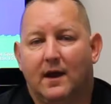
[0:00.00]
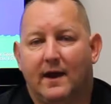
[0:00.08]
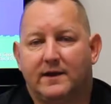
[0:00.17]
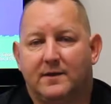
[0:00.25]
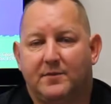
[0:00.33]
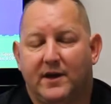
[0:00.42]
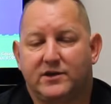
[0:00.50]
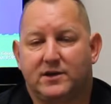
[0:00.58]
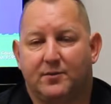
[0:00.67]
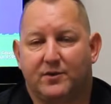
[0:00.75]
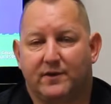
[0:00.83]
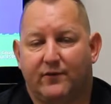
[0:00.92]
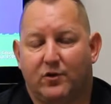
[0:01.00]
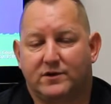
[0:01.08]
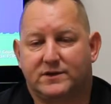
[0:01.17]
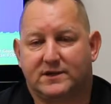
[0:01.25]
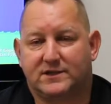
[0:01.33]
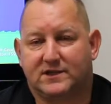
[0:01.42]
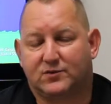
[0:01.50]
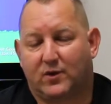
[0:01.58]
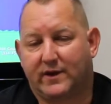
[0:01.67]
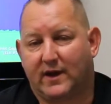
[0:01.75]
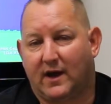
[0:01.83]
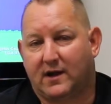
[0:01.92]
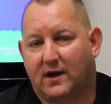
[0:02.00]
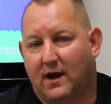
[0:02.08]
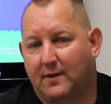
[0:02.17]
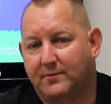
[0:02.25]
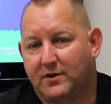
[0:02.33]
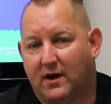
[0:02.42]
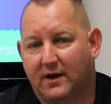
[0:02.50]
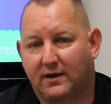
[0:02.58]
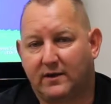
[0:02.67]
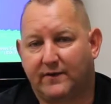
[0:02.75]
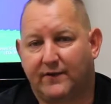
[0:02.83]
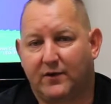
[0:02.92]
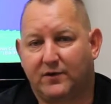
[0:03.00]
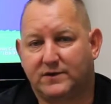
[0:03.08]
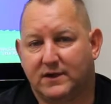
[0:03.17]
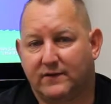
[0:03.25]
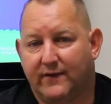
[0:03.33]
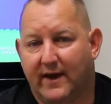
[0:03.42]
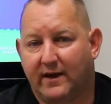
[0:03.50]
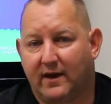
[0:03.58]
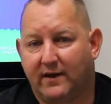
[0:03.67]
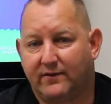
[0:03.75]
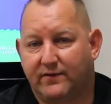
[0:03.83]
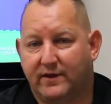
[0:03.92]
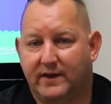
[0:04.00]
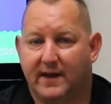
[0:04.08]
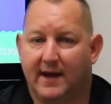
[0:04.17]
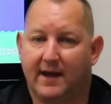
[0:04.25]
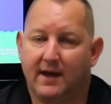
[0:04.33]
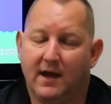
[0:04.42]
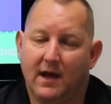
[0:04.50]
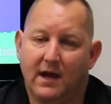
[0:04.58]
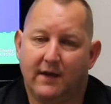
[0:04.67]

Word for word: Hi, Tim Blankenship with Divorce661.com, talking to the folks in Van Nuys today.